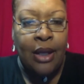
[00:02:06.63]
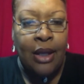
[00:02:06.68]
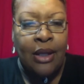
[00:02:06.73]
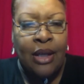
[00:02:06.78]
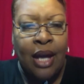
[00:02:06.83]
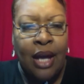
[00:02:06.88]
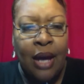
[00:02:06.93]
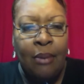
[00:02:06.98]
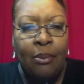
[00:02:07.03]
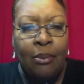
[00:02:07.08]

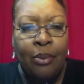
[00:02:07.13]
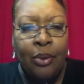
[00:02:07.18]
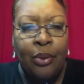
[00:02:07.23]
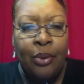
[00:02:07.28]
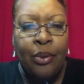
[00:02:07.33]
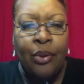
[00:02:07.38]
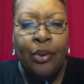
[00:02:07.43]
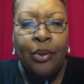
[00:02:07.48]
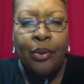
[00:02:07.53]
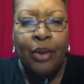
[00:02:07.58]
not
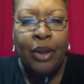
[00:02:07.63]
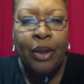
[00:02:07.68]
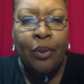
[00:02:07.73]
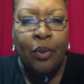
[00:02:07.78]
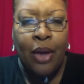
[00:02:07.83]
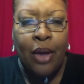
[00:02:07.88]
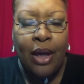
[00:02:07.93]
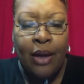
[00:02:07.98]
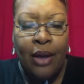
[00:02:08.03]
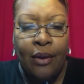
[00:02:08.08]
boo-hooing
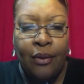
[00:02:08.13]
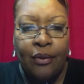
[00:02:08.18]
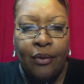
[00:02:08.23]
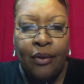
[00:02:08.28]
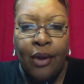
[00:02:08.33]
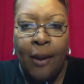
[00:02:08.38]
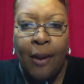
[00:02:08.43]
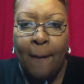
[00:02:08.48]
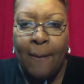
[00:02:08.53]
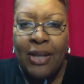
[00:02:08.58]
wails,
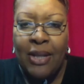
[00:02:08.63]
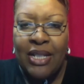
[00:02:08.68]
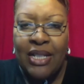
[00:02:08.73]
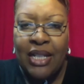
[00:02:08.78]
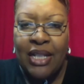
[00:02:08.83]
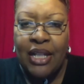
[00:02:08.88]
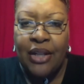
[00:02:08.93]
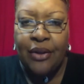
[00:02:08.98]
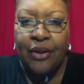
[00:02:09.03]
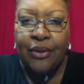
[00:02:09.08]
but
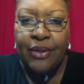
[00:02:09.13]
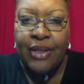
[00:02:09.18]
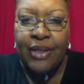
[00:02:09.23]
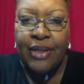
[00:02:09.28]
tears